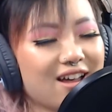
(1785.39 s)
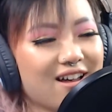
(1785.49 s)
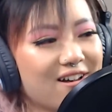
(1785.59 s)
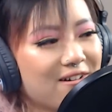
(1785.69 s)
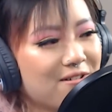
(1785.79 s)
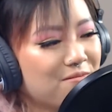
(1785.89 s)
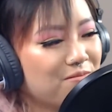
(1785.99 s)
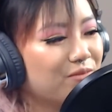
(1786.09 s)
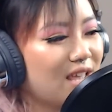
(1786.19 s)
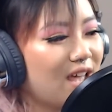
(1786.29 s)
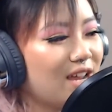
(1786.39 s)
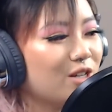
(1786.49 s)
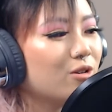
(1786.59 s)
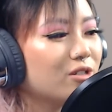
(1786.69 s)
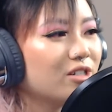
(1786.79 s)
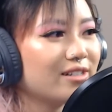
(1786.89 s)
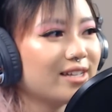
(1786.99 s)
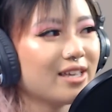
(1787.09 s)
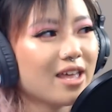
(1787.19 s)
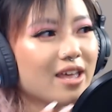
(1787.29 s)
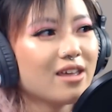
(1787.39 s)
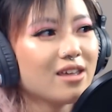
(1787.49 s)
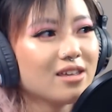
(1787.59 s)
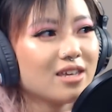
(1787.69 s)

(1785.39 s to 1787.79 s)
I told her like, hey,